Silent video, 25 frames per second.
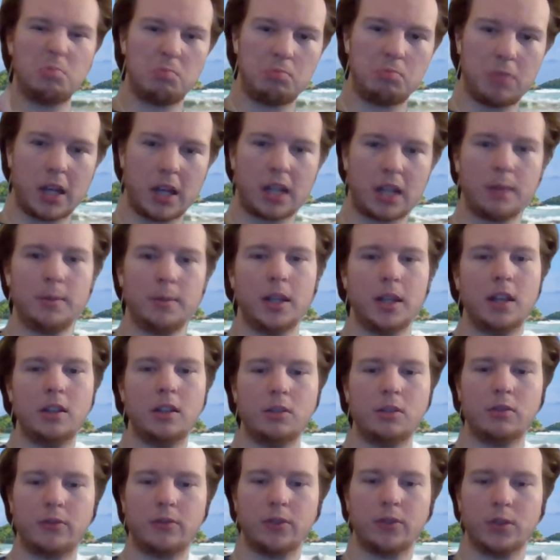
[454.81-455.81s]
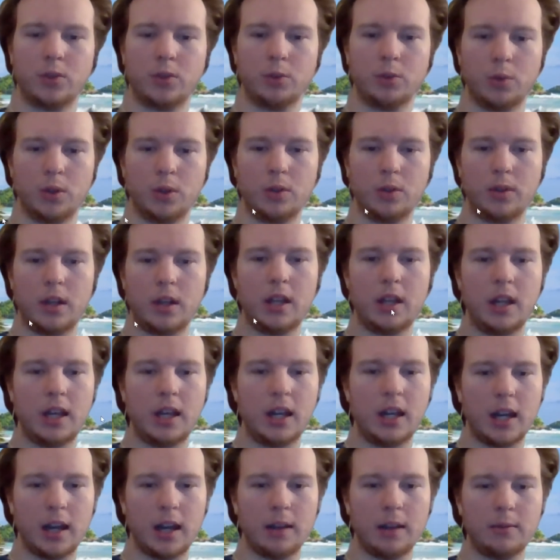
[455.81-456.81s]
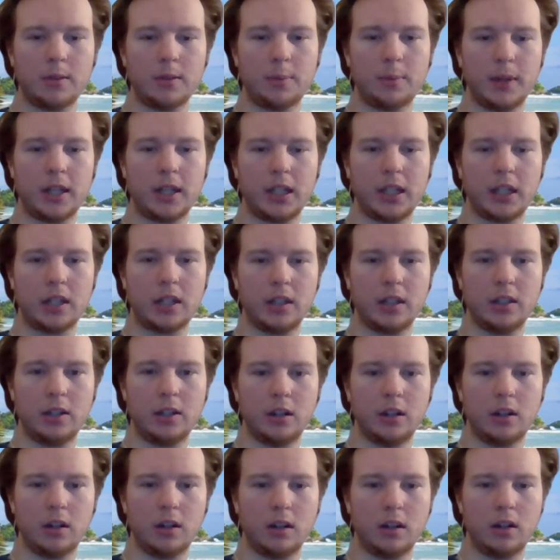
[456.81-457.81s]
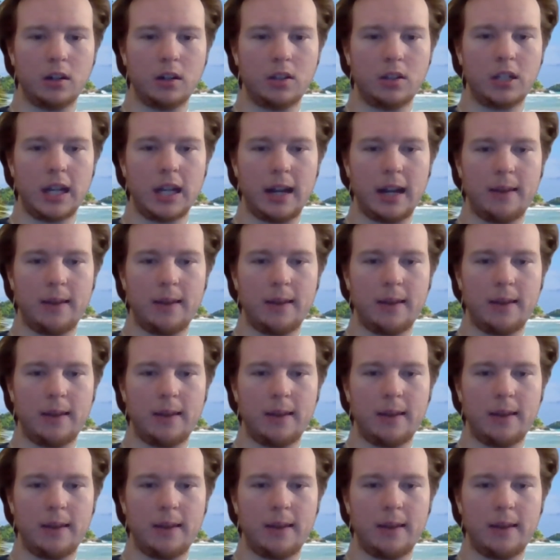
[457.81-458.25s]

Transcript: That can be a useful tool depending on your chat.